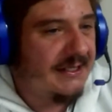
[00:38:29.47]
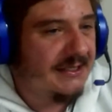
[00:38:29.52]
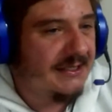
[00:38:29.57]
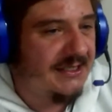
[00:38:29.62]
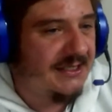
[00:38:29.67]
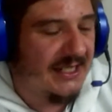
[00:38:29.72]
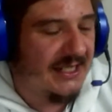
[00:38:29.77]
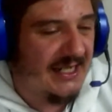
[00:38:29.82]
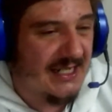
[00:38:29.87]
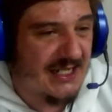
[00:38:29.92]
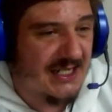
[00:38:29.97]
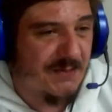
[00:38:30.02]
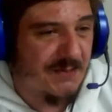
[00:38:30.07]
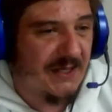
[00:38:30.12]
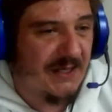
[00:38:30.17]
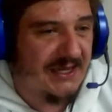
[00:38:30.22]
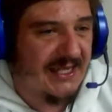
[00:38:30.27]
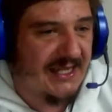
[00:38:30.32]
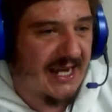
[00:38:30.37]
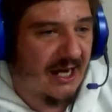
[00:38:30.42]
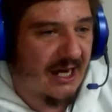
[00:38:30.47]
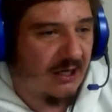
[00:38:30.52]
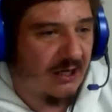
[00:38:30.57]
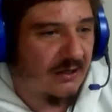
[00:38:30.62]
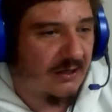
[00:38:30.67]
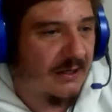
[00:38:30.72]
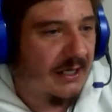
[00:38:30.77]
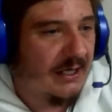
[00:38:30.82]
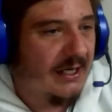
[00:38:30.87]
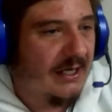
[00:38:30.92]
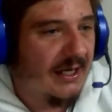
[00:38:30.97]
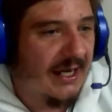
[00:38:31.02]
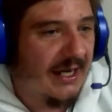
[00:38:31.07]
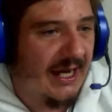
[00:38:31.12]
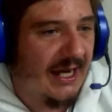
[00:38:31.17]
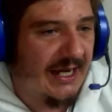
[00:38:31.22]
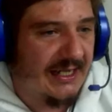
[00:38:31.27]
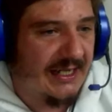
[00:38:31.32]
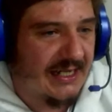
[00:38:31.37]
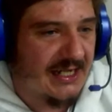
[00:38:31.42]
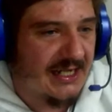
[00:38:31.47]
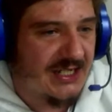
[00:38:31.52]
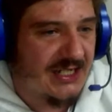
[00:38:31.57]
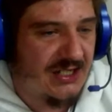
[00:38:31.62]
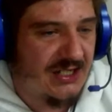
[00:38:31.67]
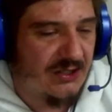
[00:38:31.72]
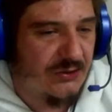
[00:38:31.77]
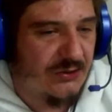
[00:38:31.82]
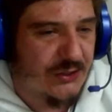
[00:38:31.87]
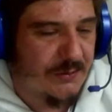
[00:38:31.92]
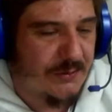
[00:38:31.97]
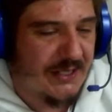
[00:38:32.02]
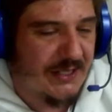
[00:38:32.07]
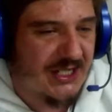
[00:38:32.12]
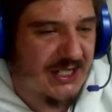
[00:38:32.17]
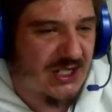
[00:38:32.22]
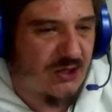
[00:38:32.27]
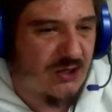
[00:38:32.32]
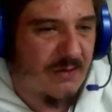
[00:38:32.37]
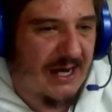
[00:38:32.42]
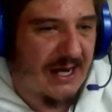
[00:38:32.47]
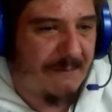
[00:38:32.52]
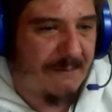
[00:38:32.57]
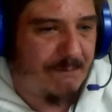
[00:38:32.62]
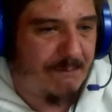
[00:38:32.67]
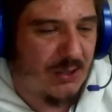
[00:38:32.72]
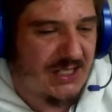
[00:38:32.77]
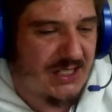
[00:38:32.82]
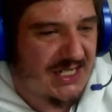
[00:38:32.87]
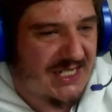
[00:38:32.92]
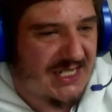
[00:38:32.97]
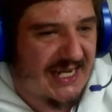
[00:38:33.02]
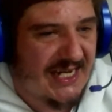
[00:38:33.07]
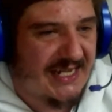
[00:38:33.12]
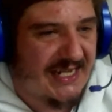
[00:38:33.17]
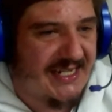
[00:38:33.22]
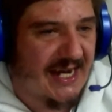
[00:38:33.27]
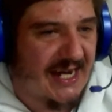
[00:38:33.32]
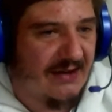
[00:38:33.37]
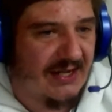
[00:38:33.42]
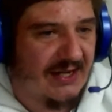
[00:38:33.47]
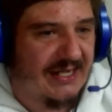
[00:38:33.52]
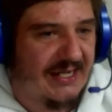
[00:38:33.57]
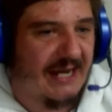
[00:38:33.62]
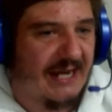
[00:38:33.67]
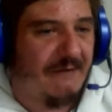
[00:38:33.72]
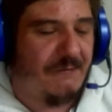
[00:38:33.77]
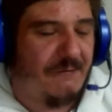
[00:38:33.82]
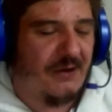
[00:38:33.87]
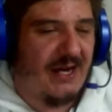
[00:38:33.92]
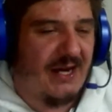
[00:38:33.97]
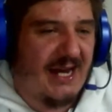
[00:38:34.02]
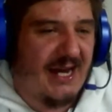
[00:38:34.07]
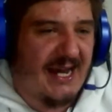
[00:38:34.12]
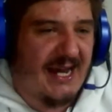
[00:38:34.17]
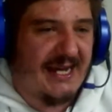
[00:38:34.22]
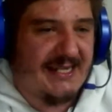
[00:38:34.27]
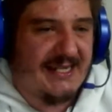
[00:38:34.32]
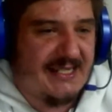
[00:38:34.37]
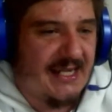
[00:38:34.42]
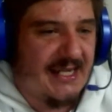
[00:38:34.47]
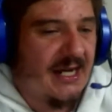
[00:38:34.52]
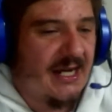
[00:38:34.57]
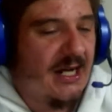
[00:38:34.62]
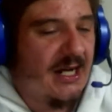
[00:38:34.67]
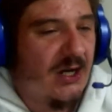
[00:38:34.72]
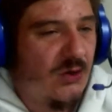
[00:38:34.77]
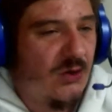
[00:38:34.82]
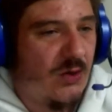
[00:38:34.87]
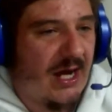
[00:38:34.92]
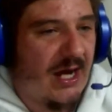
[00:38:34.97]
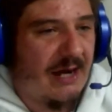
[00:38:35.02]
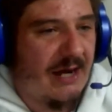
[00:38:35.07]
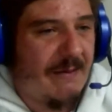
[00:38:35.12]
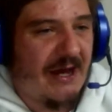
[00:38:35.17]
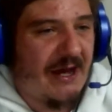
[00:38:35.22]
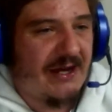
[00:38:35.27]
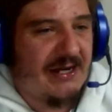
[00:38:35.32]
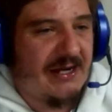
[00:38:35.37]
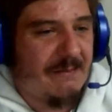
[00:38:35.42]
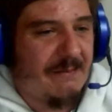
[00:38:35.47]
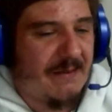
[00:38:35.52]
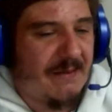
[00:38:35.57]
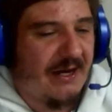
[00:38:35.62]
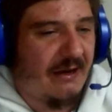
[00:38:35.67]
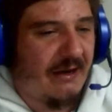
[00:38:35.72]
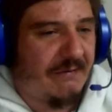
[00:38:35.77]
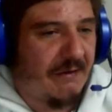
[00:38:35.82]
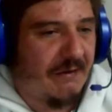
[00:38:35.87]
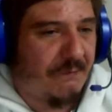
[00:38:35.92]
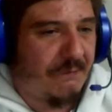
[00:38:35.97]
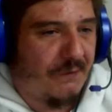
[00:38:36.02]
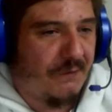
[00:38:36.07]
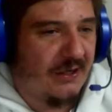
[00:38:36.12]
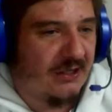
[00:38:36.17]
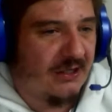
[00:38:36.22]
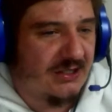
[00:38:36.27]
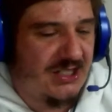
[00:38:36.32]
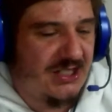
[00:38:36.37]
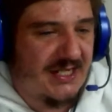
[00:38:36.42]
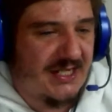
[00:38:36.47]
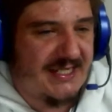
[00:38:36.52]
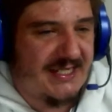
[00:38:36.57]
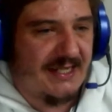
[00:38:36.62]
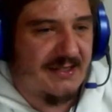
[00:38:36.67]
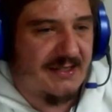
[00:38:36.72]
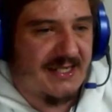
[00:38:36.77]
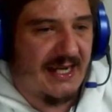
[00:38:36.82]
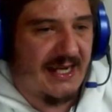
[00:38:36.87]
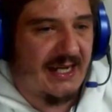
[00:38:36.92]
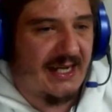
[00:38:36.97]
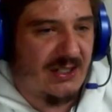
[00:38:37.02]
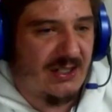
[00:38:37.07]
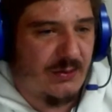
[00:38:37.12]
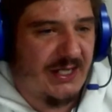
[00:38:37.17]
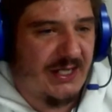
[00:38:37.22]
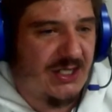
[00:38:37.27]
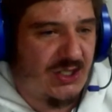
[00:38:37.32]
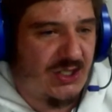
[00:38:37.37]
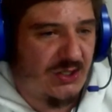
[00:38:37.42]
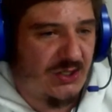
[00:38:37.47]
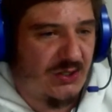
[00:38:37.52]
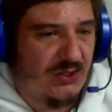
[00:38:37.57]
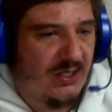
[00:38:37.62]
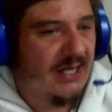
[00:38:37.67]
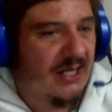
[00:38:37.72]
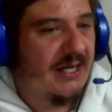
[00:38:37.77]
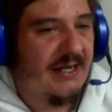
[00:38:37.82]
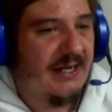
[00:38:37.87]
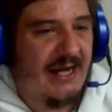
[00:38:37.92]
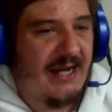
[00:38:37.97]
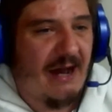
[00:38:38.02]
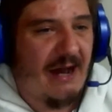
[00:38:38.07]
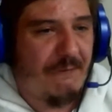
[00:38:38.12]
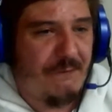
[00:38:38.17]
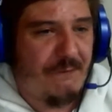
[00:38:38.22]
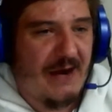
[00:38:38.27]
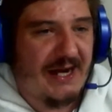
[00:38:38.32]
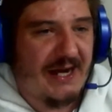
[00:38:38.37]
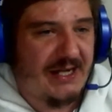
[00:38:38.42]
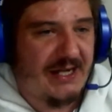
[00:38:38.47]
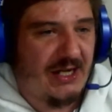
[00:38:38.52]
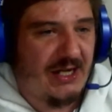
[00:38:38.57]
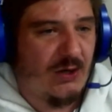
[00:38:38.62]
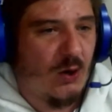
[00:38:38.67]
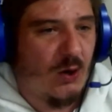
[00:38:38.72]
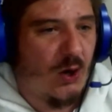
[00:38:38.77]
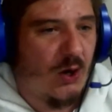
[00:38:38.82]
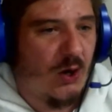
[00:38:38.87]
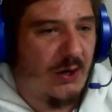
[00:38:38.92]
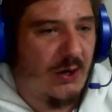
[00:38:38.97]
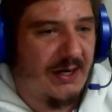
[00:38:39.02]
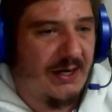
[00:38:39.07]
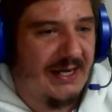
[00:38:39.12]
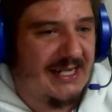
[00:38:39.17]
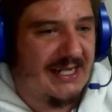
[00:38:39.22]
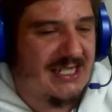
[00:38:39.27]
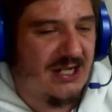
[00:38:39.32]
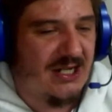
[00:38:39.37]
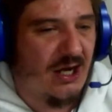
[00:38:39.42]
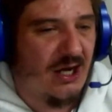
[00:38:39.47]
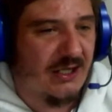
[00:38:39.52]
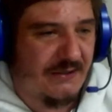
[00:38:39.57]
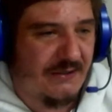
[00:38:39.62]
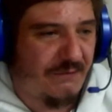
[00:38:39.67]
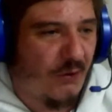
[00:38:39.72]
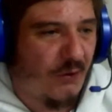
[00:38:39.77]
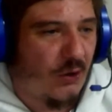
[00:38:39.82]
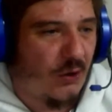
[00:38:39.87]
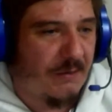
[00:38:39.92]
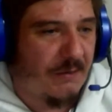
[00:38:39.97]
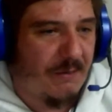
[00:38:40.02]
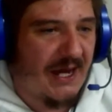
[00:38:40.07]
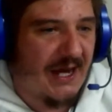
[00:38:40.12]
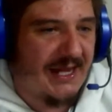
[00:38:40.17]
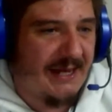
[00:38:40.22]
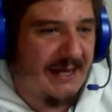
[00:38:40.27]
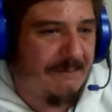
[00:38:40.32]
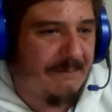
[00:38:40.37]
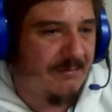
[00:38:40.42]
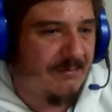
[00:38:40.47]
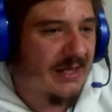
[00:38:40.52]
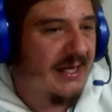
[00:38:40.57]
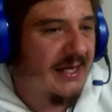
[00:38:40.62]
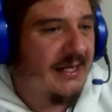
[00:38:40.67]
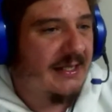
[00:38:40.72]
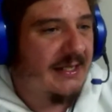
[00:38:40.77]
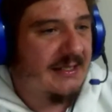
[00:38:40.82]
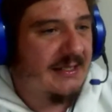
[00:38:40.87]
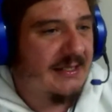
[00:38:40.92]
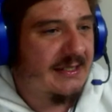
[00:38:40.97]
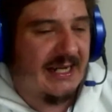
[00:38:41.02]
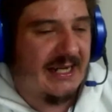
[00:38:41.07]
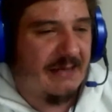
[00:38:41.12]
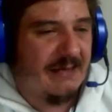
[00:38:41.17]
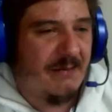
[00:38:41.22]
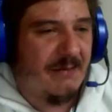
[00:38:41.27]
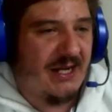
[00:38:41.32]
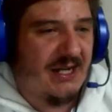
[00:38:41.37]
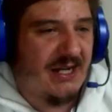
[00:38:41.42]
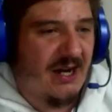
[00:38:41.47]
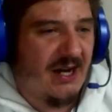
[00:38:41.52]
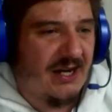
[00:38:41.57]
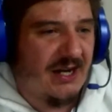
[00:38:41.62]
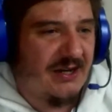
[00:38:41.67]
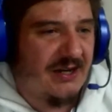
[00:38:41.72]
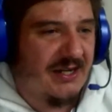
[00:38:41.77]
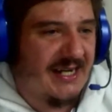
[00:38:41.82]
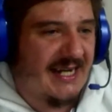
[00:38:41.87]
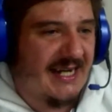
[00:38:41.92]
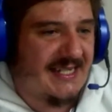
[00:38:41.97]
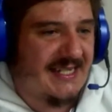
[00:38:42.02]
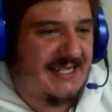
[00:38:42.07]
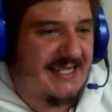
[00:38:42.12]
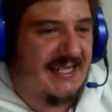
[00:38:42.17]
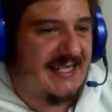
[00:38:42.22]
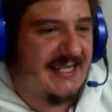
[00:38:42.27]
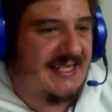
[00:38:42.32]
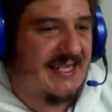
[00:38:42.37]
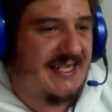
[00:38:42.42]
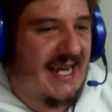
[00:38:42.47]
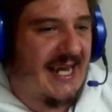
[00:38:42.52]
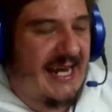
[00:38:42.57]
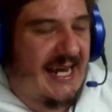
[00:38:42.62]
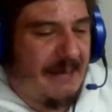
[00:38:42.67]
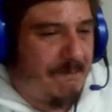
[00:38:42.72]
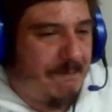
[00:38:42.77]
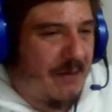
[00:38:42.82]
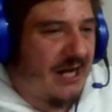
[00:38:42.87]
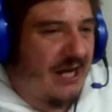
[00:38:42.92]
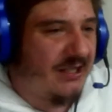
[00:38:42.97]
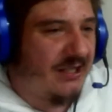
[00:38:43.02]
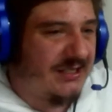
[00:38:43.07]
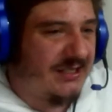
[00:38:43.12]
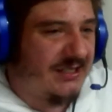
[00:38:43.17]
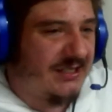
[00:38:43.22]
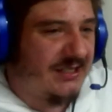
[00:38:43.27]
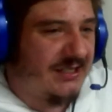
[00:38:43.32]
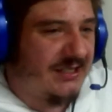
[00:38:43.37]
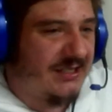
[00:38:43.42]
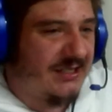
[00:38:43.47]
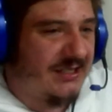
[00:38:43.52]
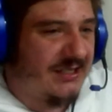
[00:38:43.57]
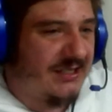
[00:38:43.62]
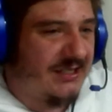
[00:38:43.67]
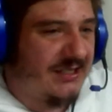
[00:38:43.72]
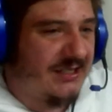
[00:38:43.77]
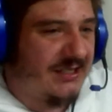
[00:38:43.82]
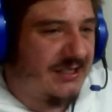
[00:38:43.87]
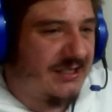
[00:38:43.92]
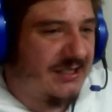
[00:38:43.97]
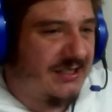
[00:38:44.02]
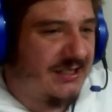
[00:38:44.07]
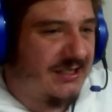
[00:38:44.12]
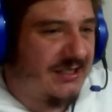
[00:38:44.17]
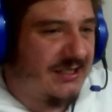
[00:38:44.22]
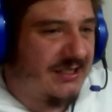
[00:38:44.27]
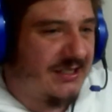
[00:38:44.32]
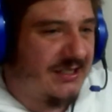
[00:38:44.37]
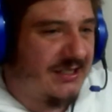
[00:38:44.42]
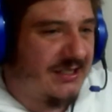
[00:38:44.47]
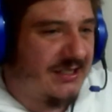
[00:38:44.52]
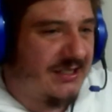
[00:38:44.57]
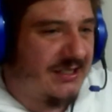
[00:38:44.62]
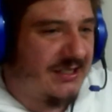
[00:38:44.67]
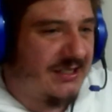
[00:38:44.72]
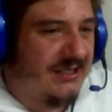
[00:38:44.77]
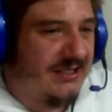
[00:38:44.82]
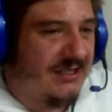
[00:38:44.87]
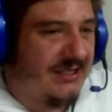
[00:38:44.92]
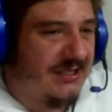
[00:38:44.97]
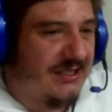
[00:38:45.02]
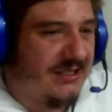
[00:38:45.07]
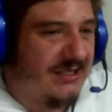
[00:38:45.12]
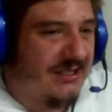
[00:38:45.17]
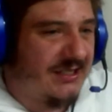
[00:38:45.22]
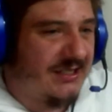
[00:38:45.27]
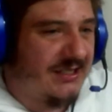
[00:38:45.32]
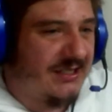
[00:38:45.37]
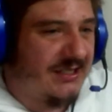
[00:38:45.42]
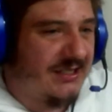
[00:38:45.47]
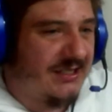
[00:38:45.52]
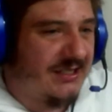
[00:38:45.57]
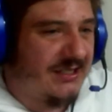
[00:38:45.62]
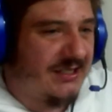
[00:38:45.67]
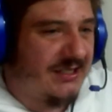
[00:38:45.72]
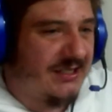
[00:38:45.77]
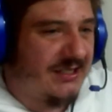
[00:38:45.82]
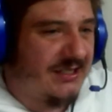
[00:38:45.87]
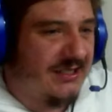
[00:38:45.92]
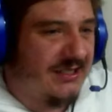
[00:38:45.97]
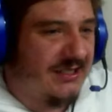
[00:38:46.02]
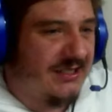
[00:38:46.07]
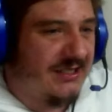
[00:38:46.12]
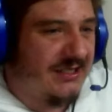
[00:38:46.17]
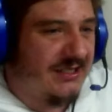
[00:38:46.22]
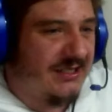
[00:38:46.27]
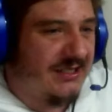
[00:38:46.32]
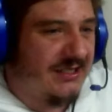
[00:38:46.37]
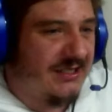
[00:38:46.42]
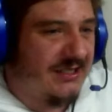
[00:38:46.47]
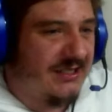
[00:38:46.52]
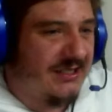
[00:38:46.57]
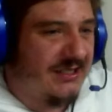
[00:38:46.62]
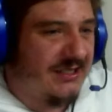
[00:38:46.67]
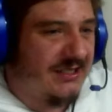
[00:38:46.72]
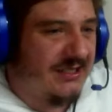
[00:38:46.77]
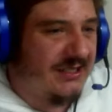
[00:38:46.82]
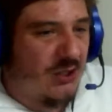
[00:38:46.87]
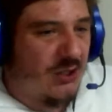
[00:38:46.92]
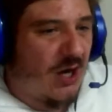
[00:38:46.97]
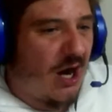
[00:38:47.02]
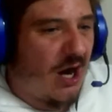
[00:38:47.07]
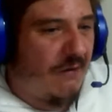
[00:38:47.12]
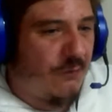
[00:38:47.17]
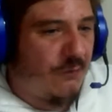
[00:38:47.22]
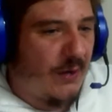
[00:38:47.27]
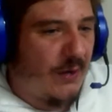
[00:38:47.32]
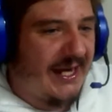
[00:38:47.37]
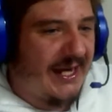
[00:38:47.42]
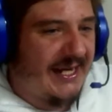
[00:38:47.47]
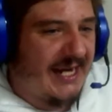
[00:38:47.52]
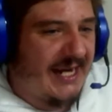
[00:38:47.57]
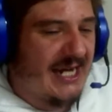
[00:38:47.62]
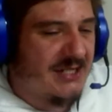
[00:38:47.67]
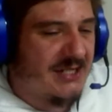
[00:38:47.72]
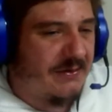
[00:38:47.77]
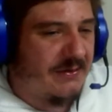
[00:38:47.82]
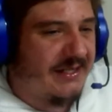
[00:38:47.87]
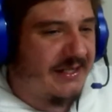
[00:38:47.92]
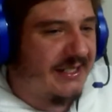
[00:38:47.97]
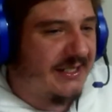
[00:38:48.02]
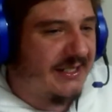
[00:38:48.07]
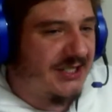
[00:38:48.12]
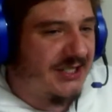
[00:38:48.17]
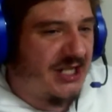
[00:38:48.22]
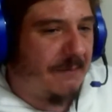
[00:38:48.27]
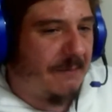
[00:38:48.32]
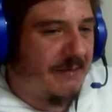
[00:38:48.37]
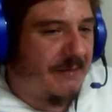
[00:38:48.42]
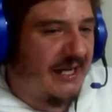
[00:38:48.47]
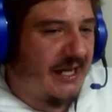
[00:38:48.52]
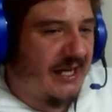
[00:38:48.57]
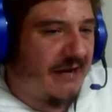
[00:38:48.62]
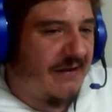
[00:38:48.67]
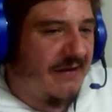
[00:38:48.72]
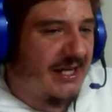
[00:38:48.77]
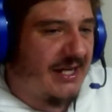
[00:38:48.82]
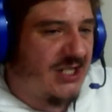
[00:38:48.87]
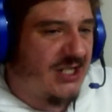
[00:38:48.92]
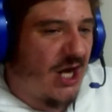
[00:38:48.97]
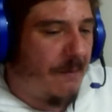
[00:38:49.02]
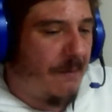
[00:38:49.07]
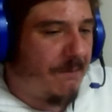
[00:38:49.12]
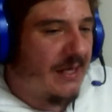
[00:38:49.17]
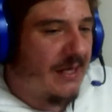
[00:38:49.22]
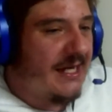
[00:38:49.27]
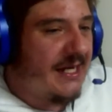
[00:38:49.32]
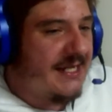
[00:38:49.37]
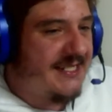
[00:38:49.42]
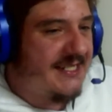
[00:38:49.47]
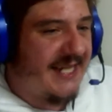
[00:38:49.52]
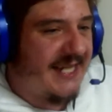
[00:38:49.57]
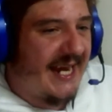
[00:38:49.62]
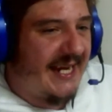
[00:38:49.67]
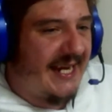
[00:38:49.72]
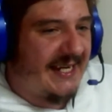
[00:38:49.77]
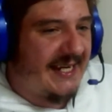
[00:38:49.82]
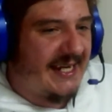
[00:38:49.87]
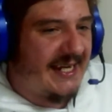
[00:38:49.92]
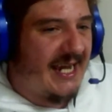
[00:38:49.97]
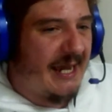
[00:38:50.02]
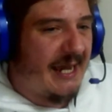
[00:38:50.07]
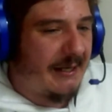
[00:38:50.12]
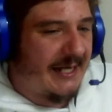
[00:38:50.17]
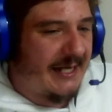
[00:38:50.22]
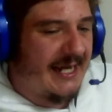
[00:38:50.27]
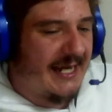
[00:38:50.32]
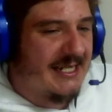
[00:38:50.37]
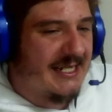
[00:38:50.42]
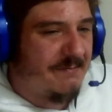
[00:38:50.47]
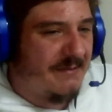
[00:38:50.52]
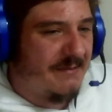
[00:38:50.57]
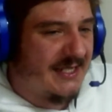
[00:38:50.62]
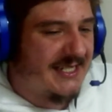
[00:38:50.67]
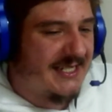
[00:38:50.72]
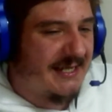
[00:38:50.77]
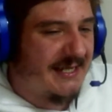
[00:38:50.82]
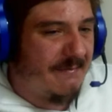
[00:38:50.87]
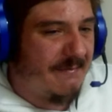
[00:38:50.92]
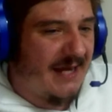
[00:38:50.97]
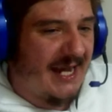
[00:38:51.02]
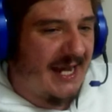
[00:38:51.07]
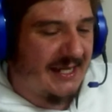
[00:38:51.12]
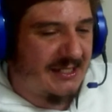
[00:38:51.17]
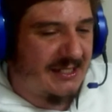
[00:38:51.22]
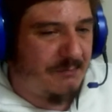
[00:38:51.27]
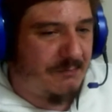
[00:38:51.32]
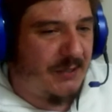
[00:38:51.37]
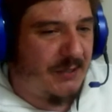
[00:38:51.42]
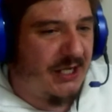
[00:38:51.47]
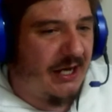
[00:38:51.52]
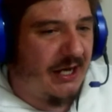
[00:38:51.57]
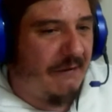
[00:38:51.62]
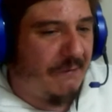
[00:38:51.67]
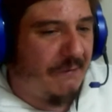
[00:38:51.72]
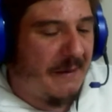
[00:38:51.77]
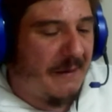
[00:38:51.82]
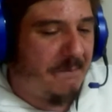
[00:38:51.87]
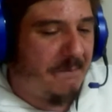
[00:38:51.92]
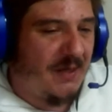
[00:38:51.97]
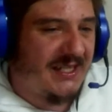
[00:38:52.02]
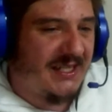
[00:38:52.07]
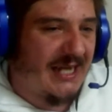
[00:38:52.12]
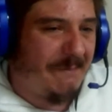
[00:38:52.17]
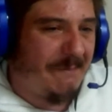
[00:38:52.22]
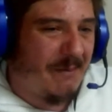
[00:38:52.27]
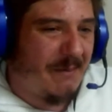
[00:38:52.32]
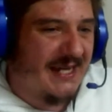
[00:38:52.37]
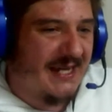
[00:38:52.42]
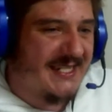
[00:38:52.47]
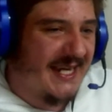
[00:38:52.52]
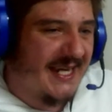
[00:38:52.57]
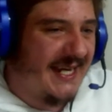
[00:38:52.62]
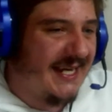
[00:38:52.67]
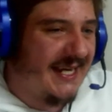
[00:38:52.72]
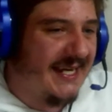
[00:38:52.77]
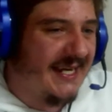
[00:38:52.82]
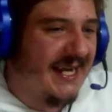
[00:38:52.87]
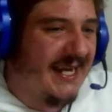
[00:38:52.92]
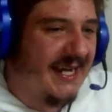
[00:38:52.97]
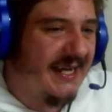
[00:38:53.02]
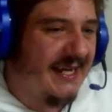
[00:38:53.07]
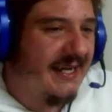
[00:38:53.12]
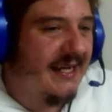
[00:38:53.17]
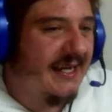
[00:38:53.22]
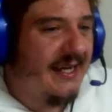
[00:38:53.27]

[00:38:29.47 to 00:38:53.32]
Dylan Smith now. Out it goes to Ruben Skuman. Puts his head down again for the Lions. Roundabout in the middle of the field, just outside of 22. Now Frankie Horn. It's lost forward by them. Taken by Jano Augustus. And a penalty to the Western Province. Quickly taken by Masimla now. Up to halfway he goes with a little chip kick over the top. Zeilinger against Masimla. Beautifully picked up by Zeilinger.